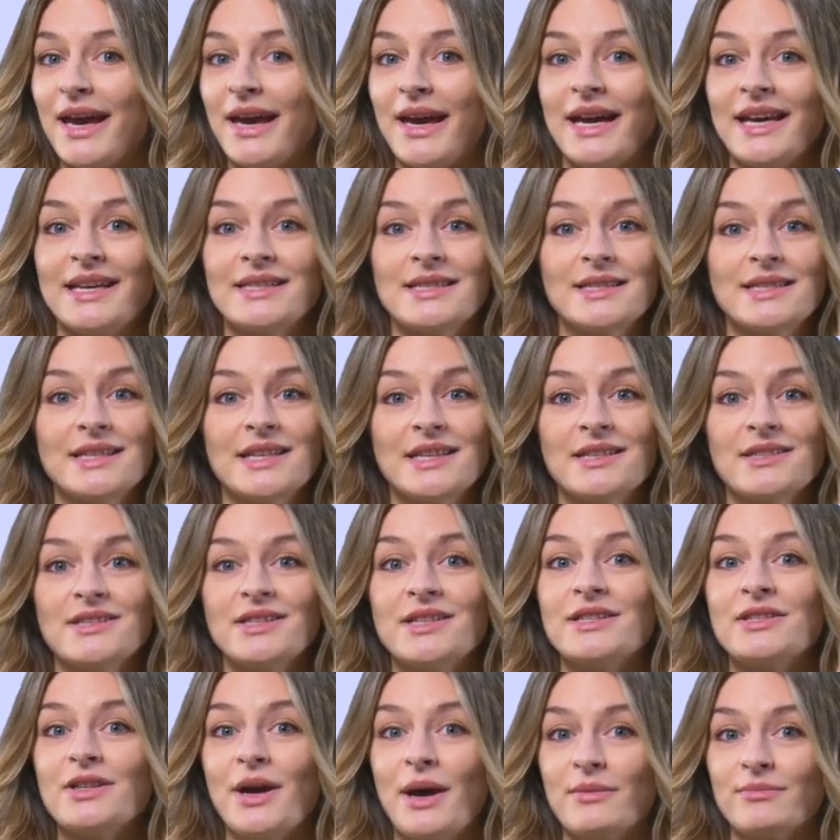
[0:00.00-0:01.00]
and
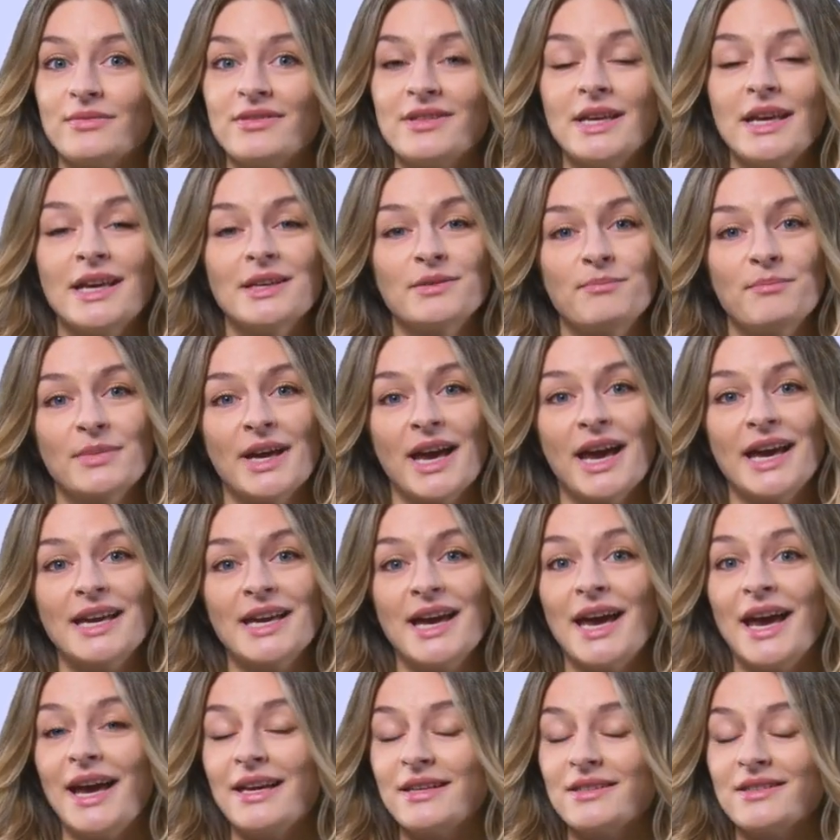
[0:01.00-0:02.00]
easy topside bag
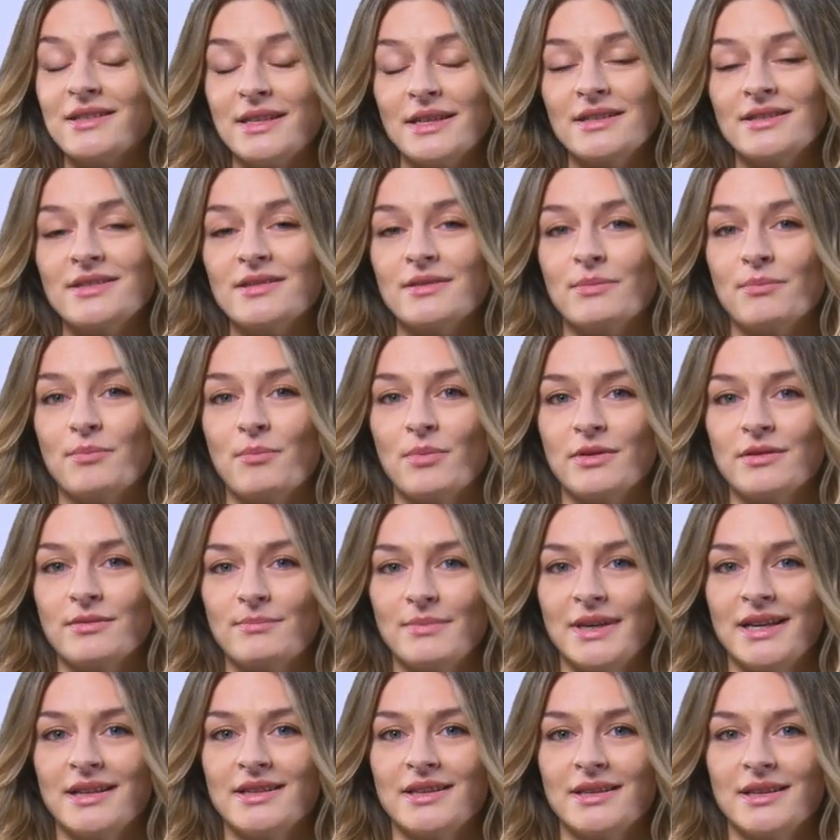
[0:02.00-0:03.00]
access with
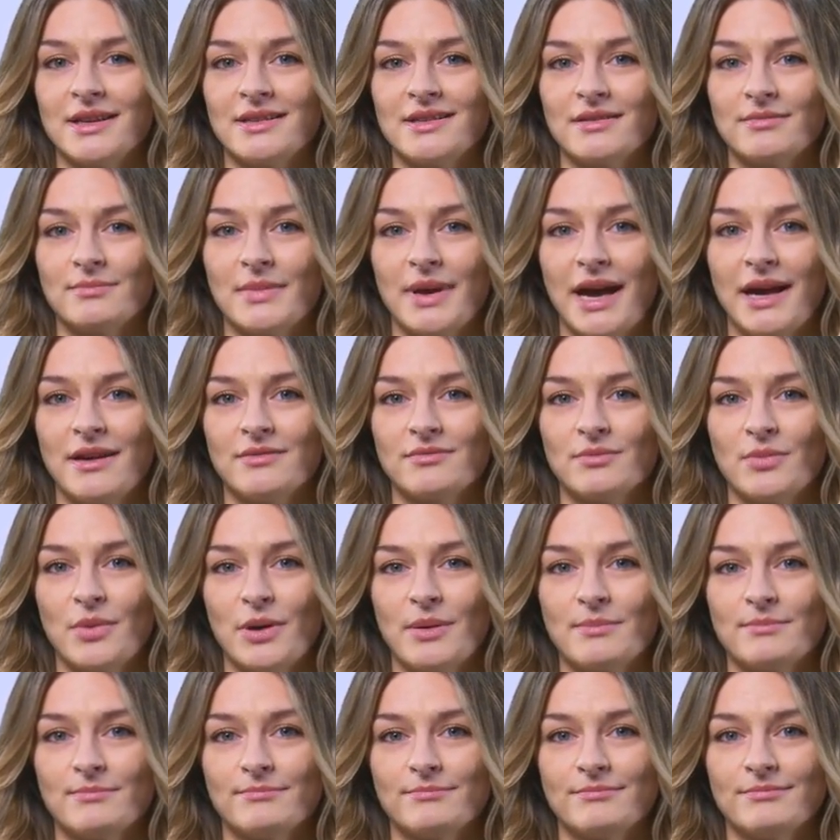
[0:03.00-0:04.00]
maintenance
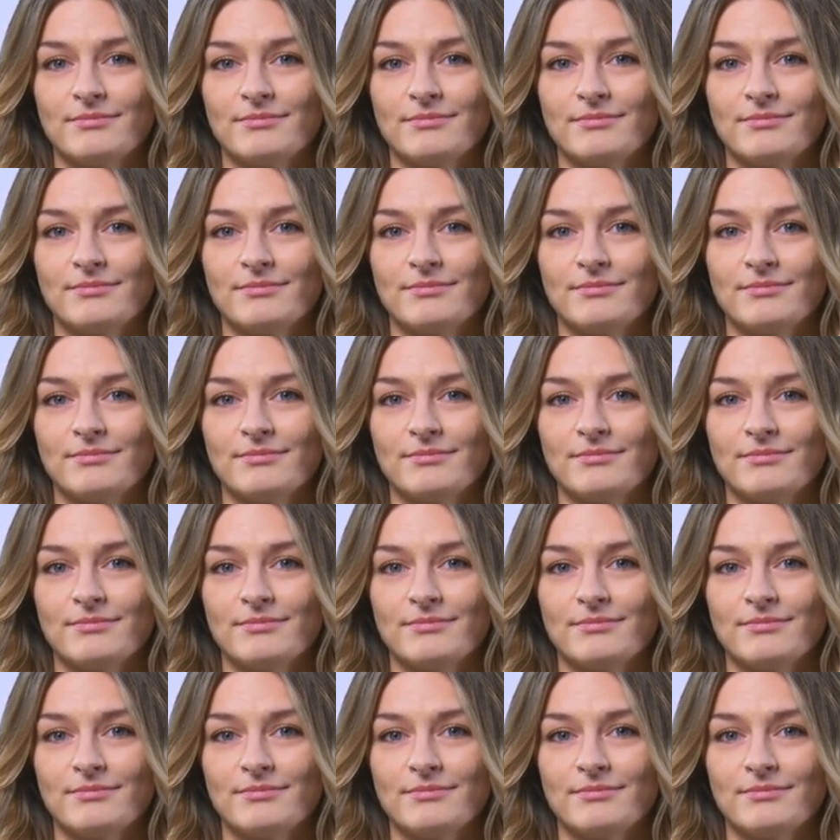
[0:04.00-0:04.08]
platform.